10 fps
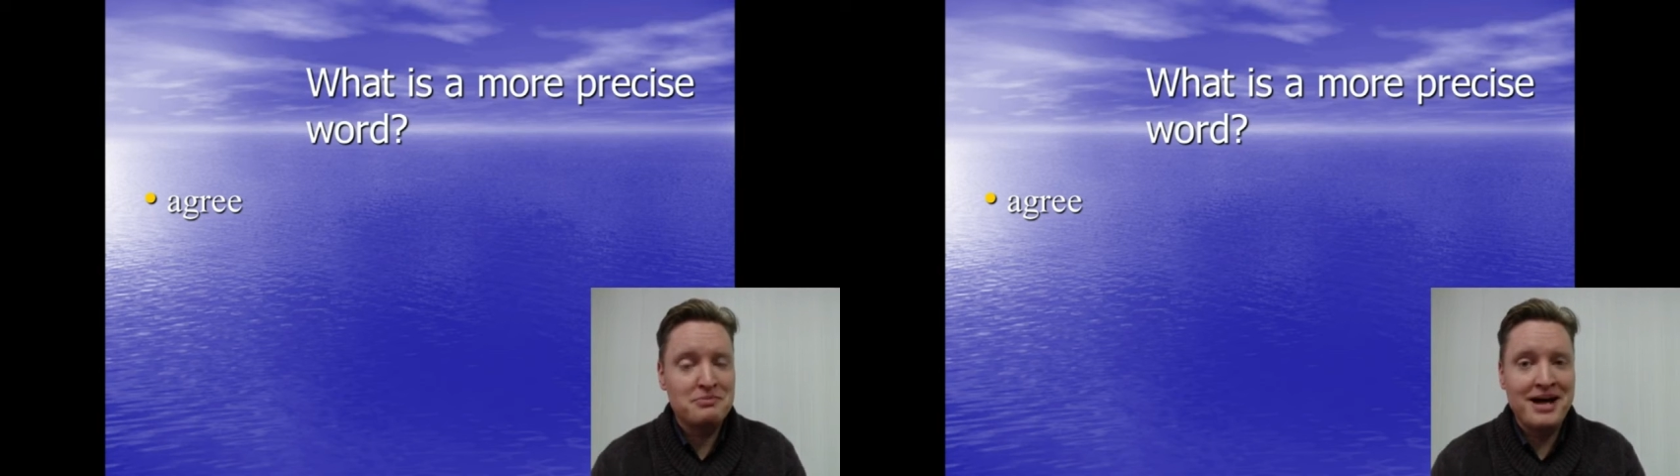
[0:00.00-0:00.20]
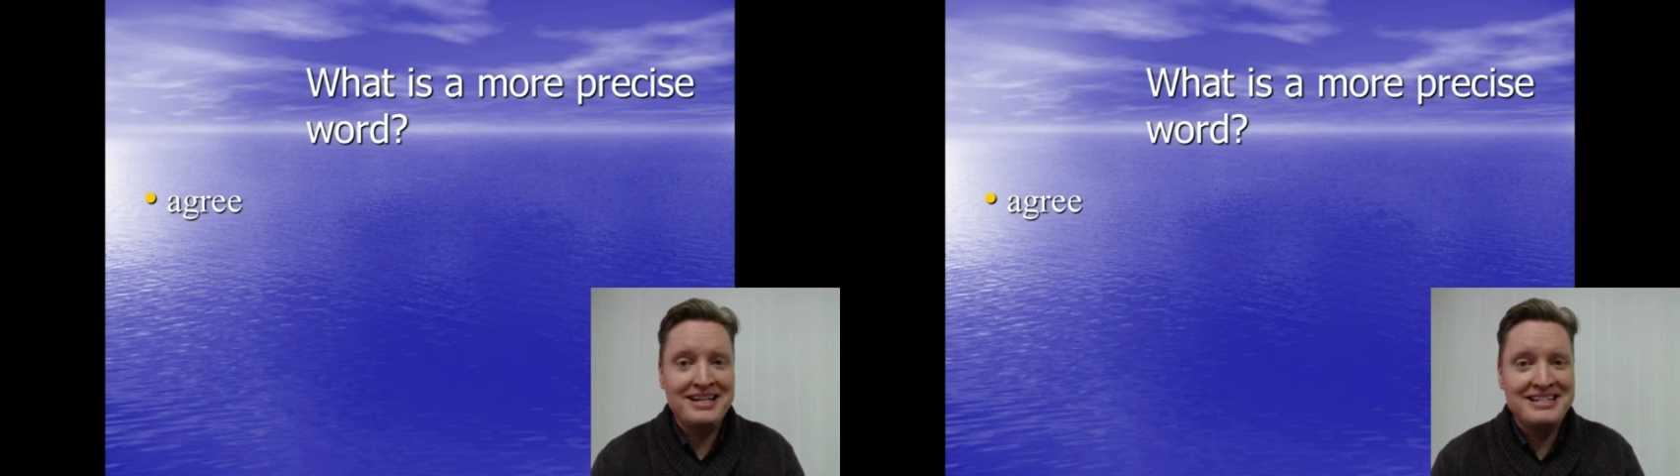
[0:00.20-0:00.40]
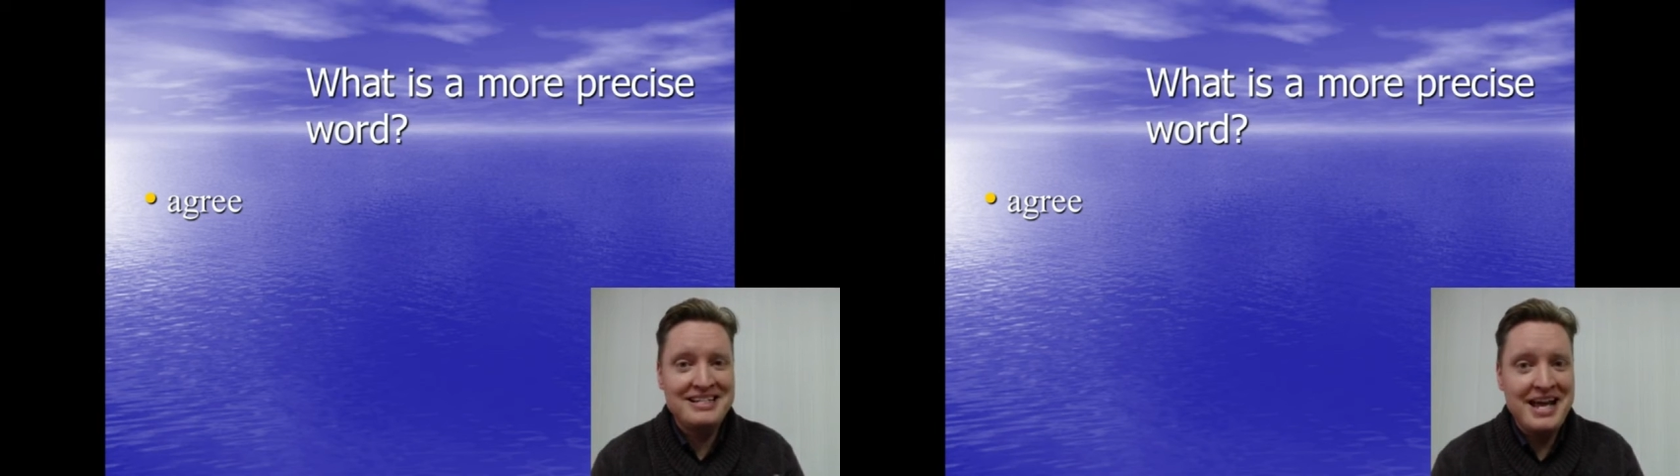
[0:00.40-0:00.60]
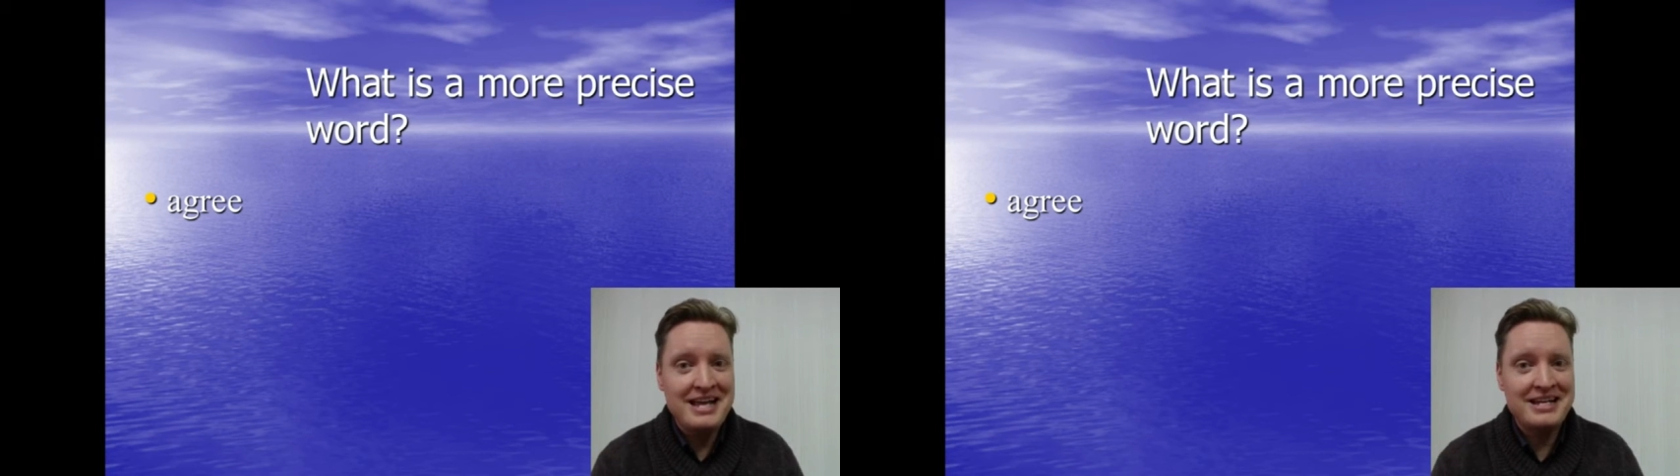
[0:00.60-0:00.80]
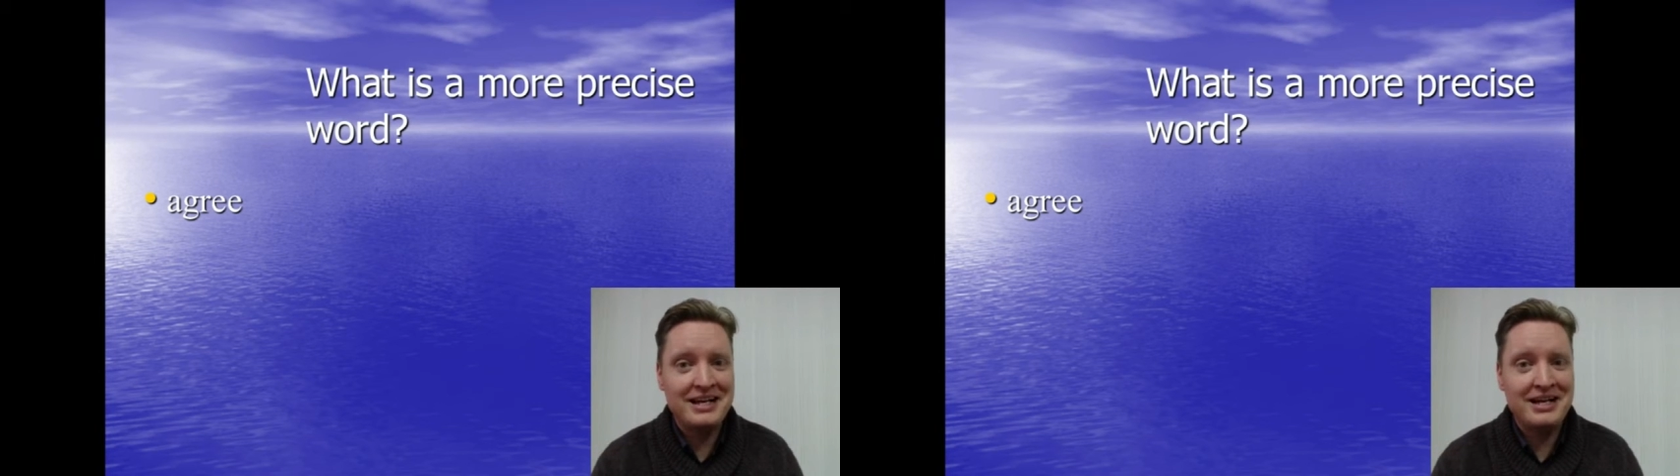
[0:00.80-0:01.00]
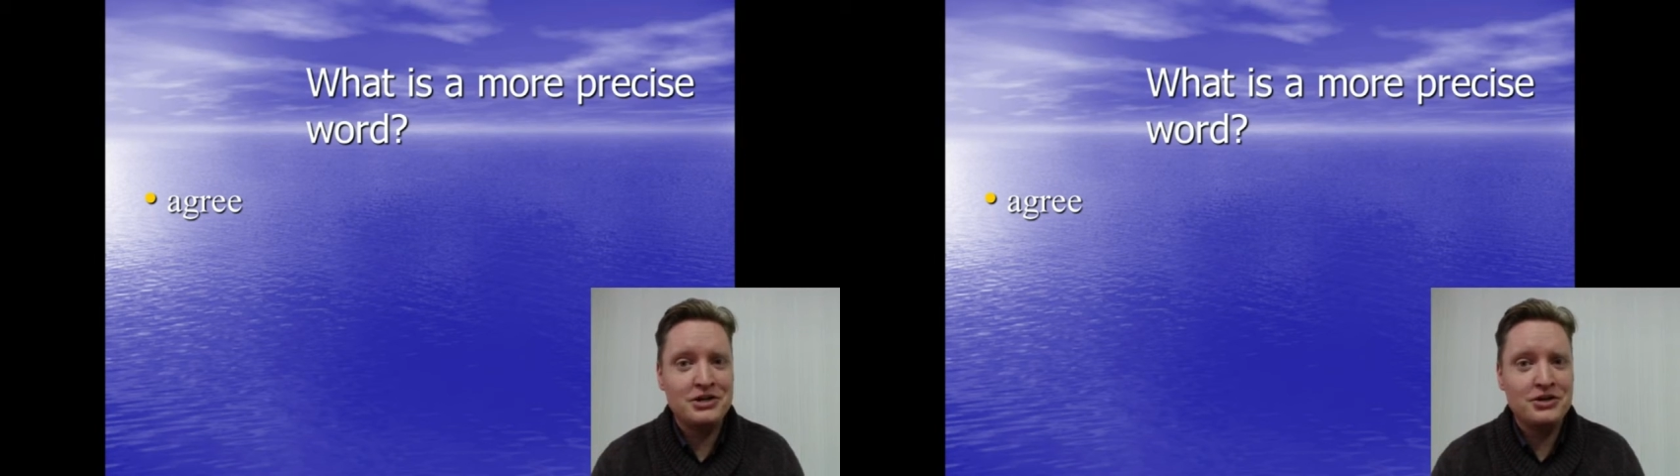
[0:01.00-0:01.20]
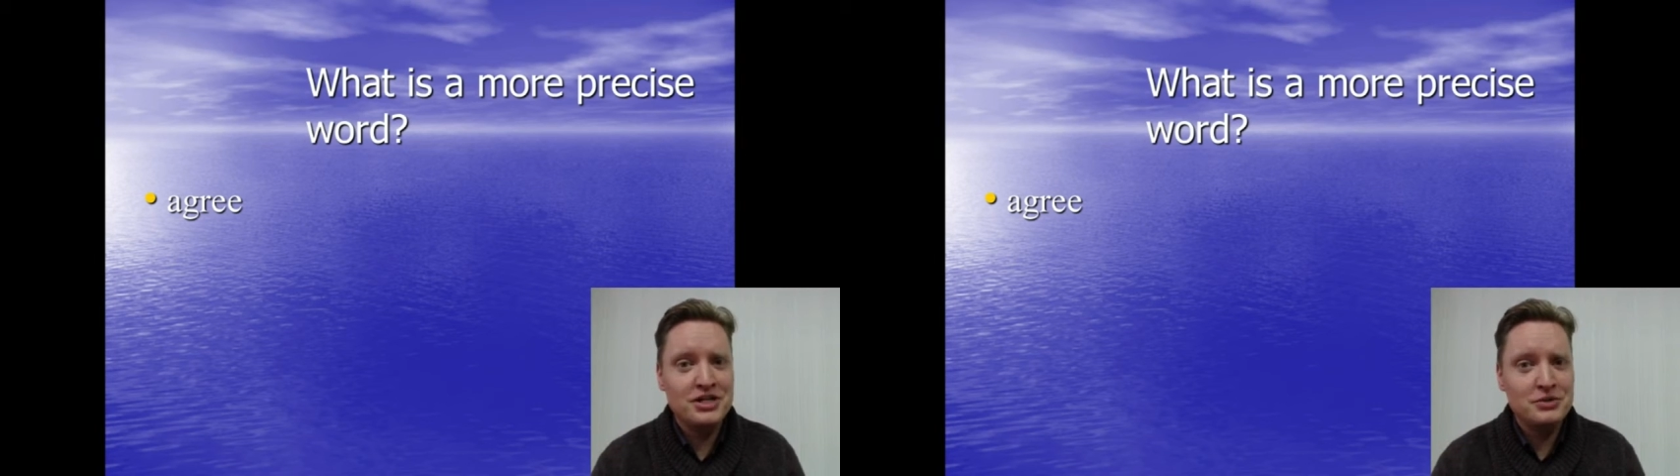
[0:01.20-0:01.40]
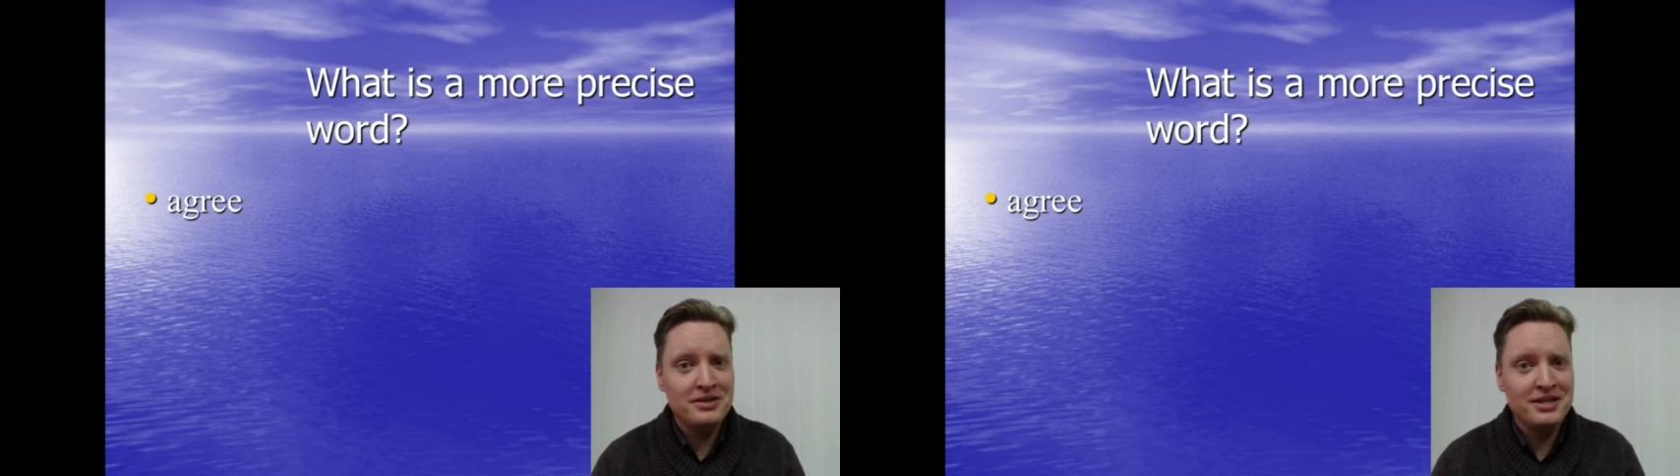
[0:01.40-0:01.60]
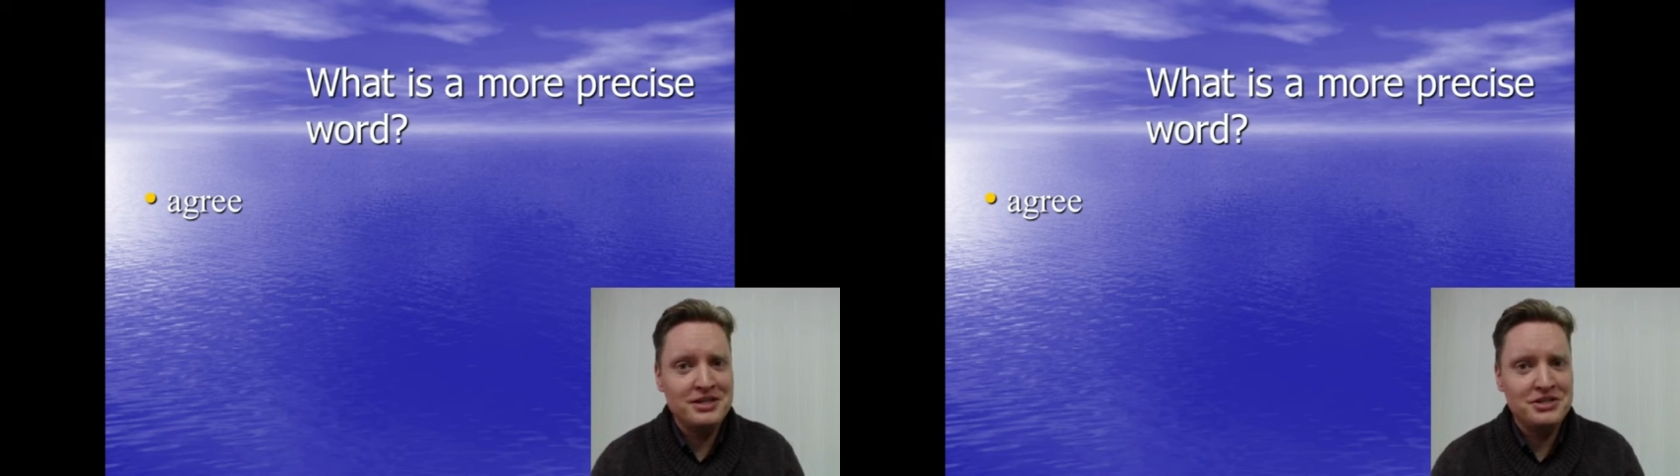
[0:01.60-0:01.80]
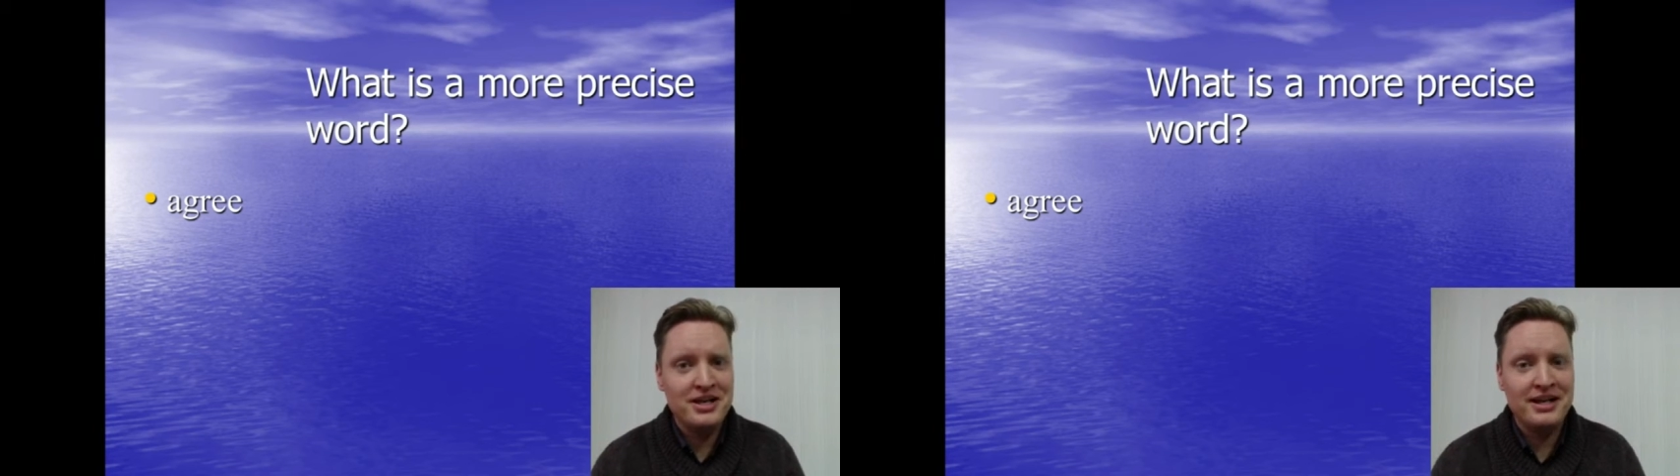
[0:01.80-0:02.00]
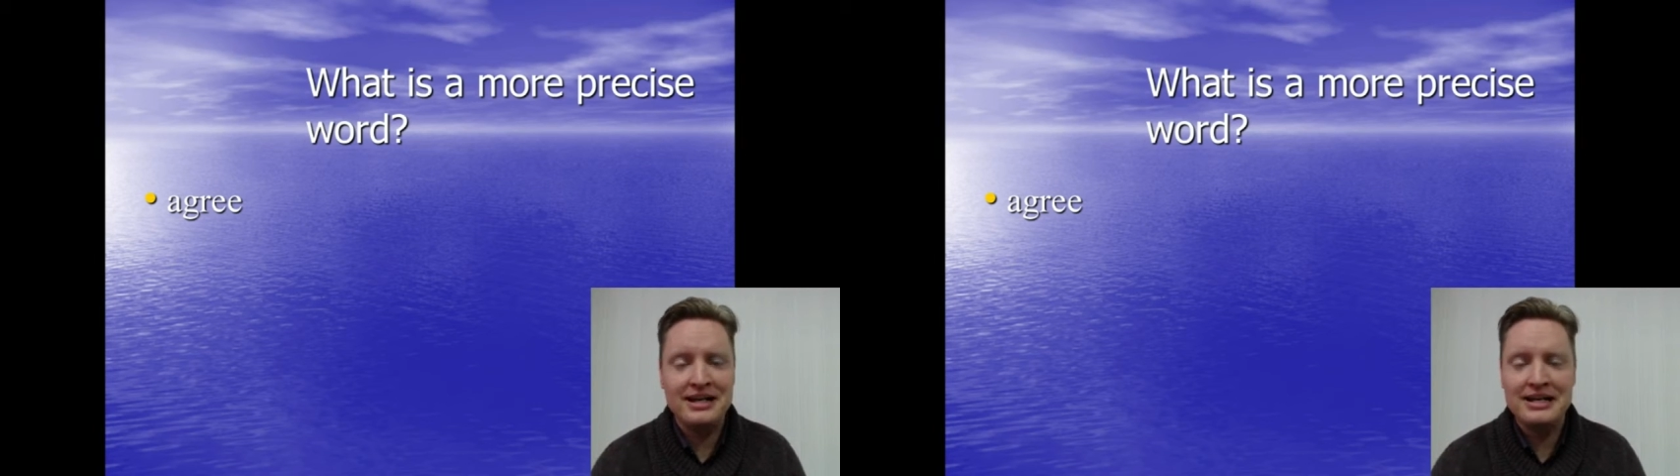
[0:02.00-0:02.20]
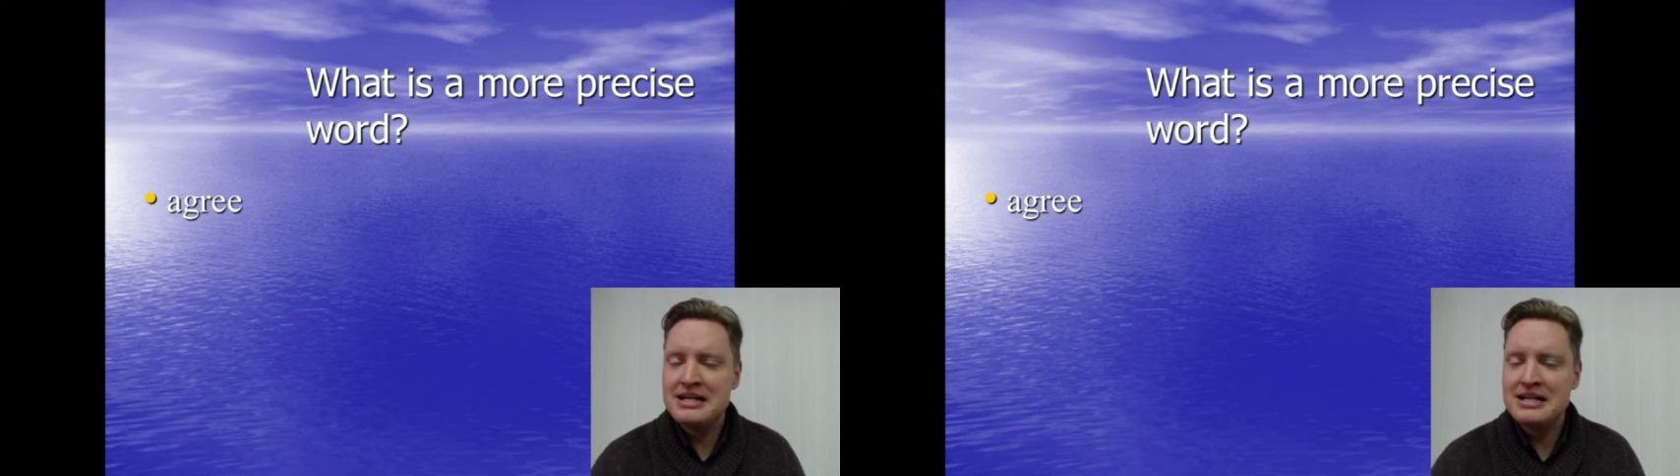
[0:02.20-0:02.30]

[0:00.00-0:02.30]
my data agrees with his data.